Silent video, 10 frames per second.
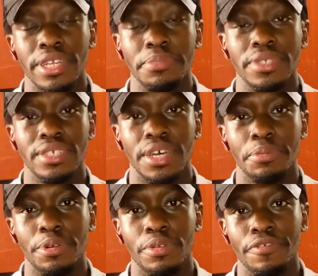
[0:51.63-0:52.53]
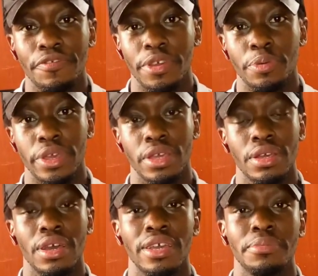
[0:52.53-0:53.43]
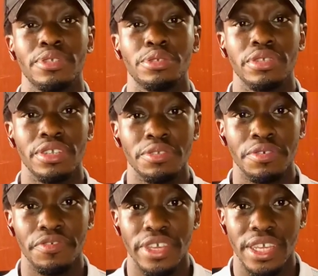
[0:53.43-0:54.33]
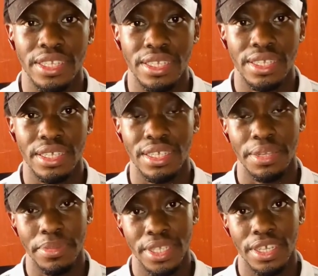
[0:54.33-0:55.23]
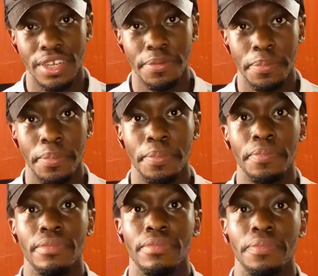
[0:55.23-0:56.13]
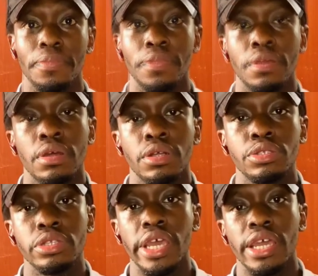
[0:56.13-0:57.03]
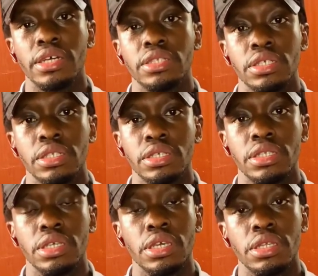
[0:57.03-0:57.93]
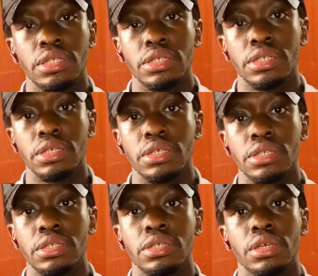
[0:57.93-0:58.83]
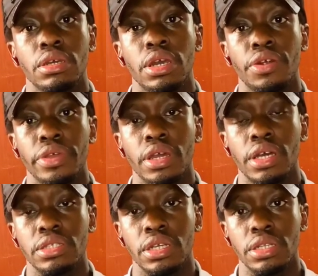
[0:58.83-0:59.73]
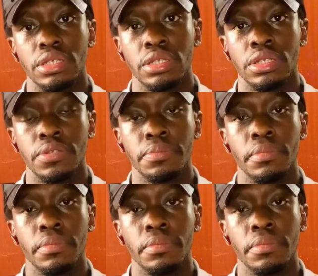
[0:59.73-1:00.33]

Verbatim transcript: my name is Samuel Fengwing. I am a student of E86 Limited. Today I attended the E86 Career Catalyst